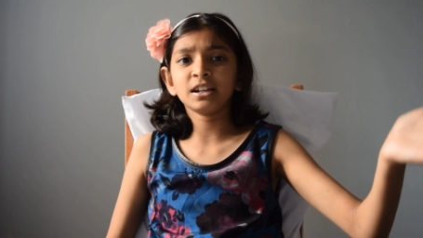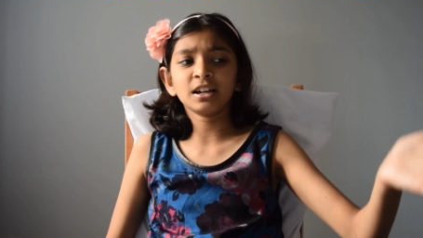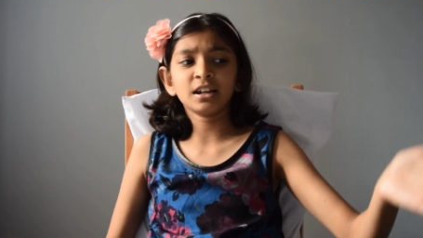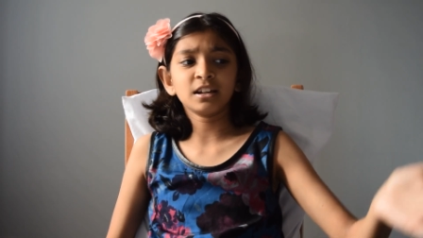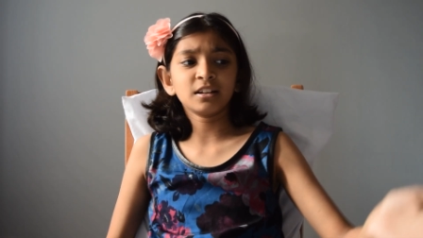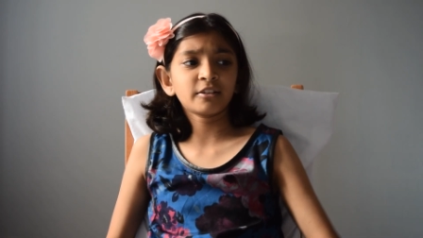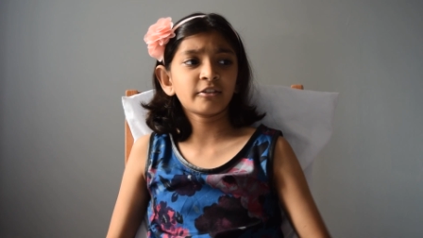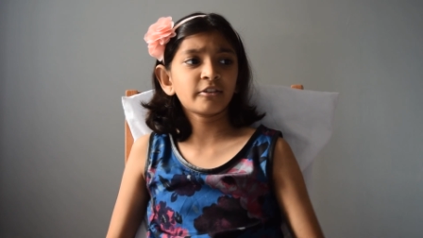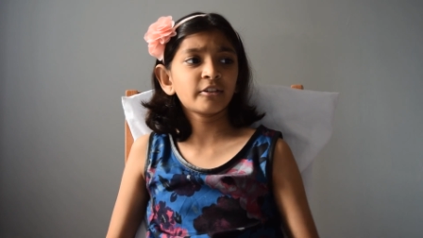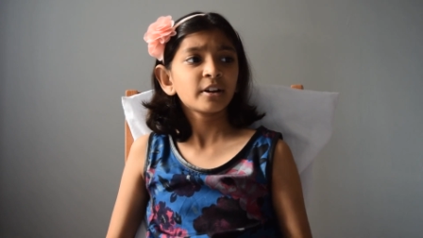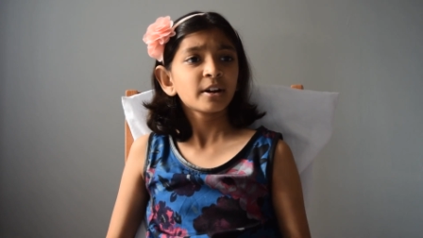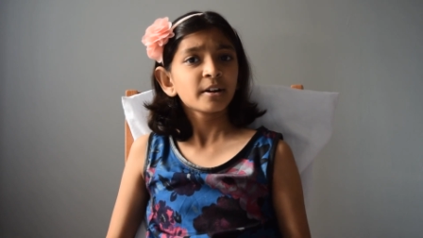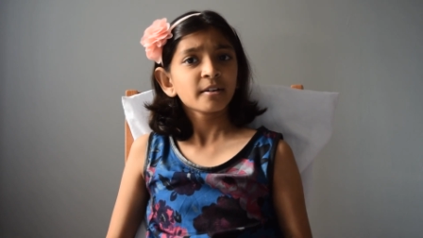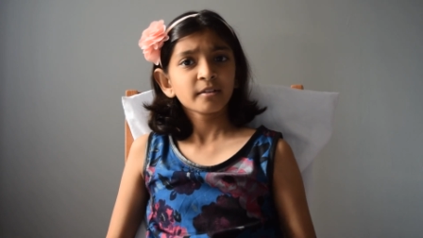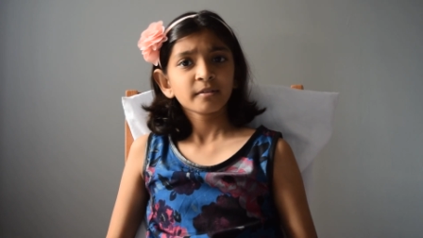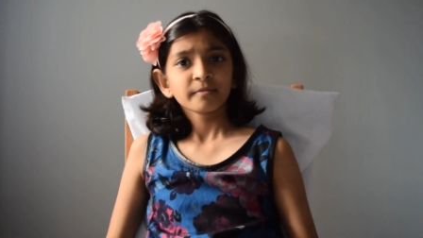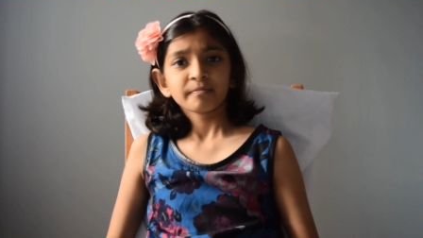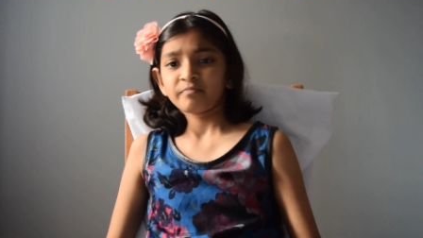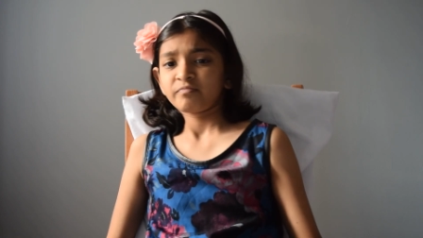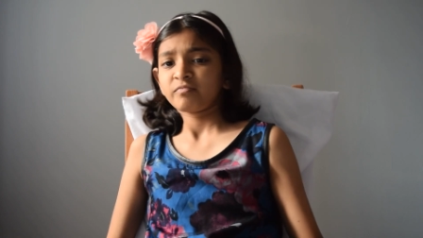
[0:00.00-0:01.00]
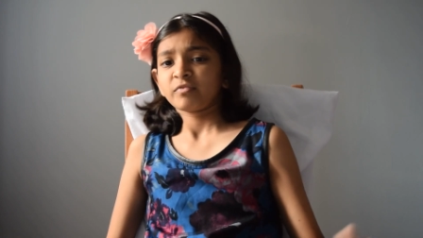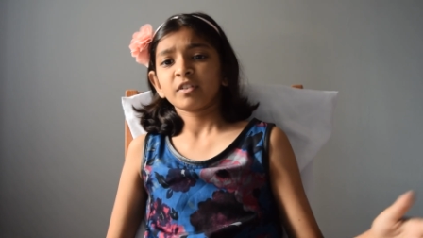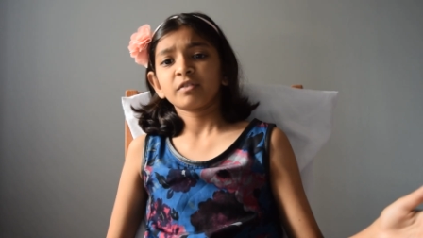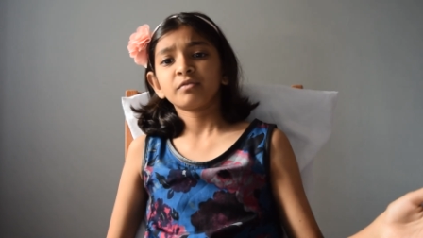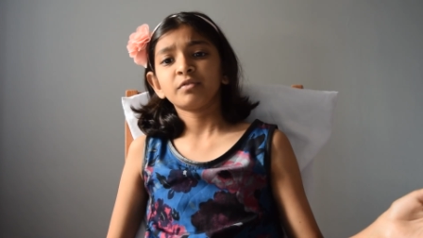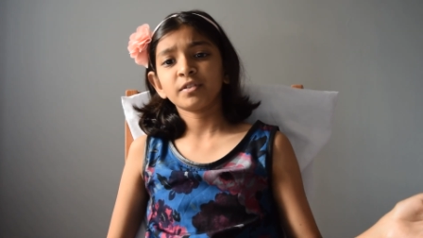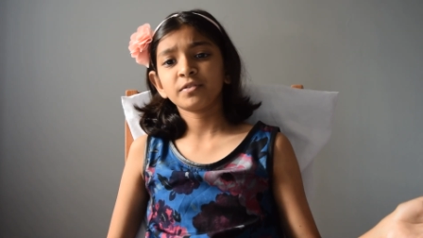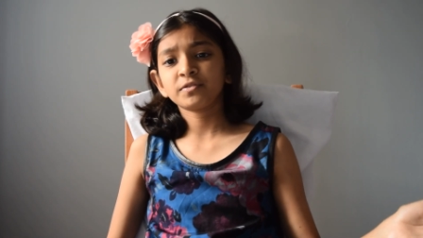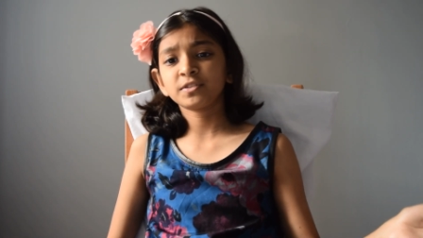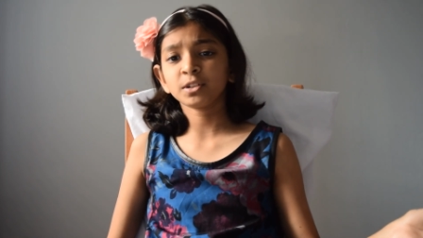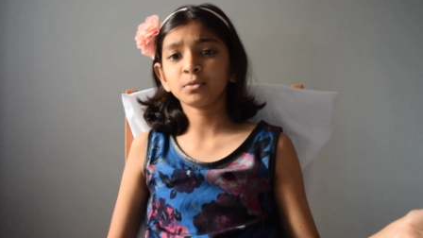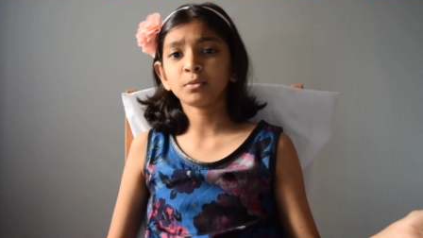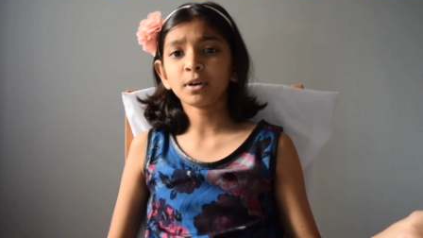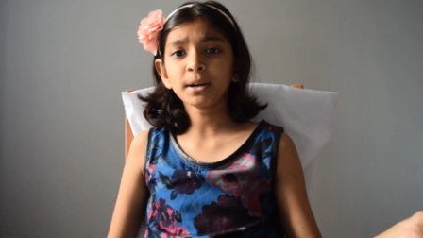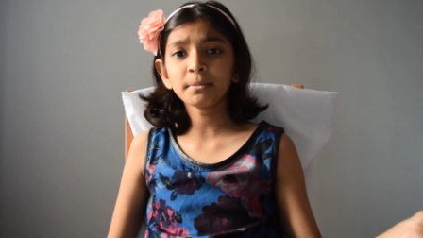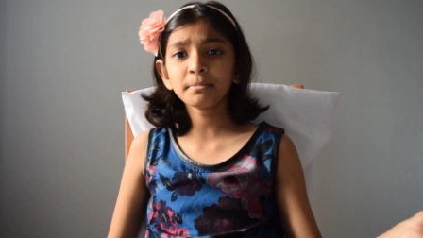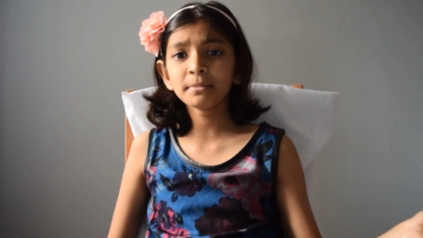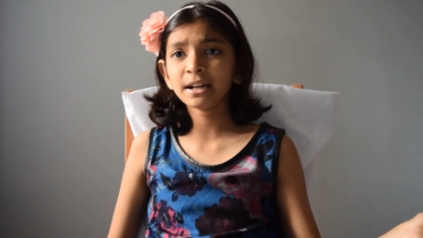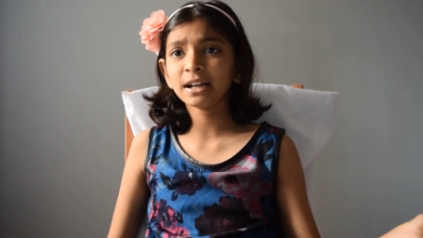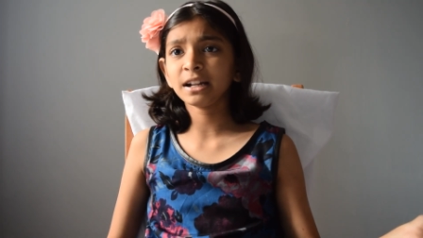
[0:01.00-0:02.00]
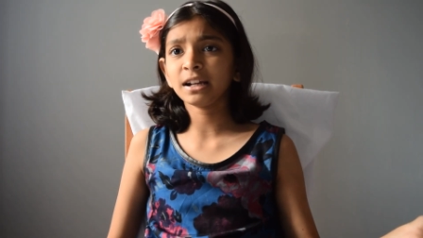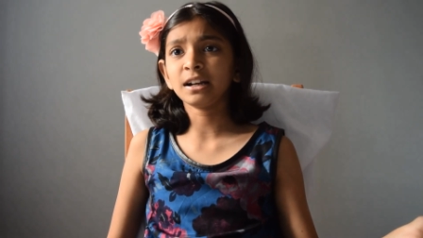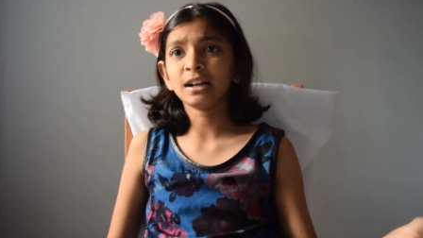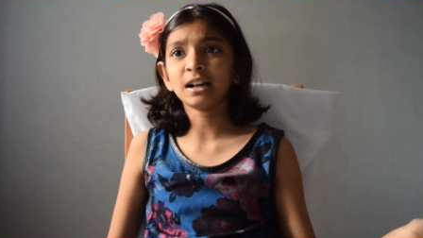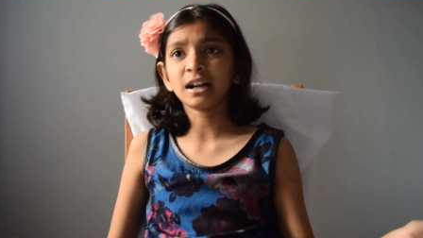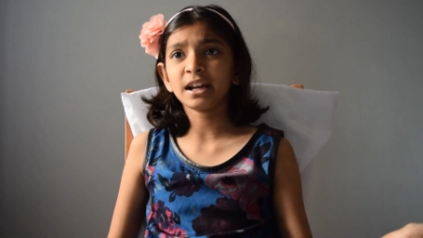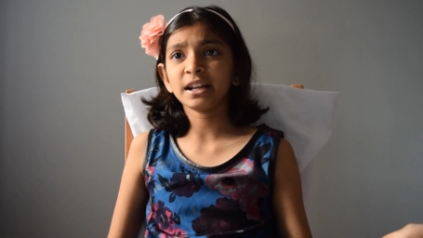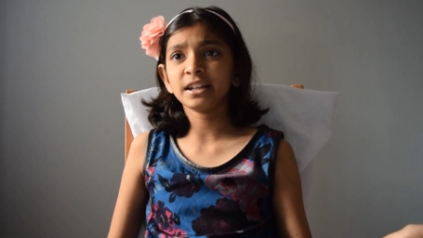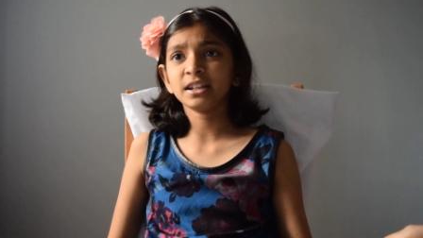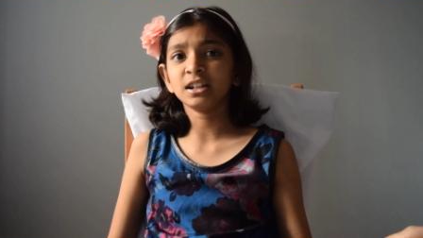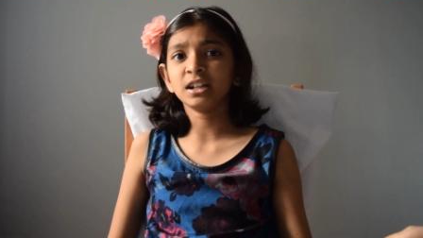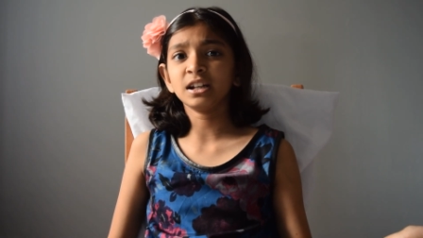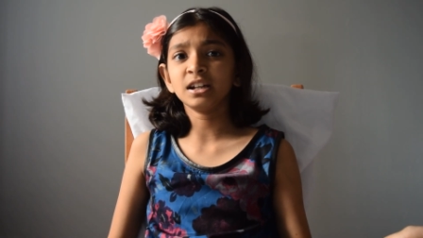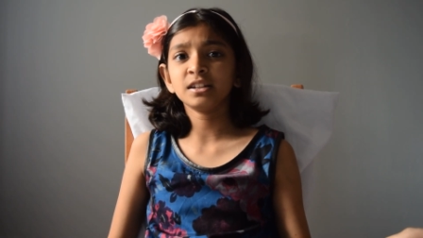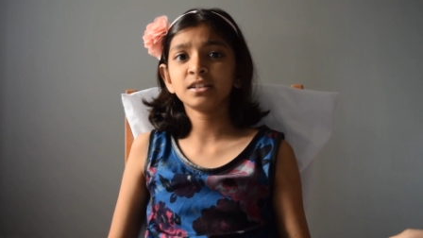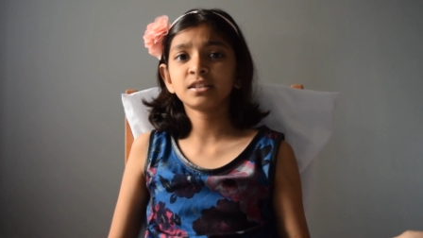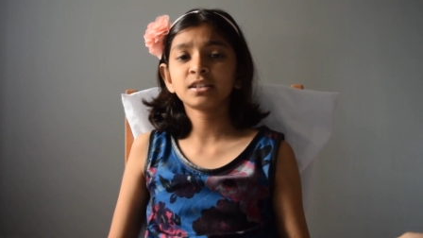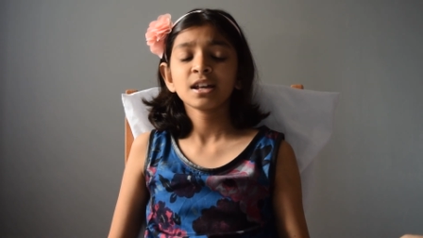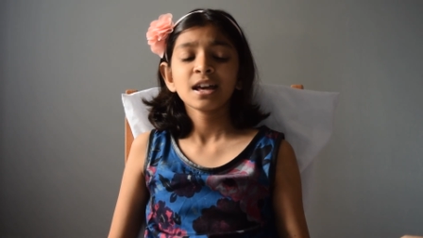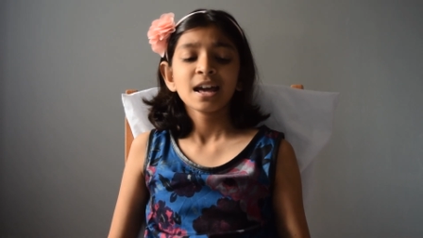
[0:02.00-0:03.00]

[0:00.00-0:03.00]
years, 51 million light years.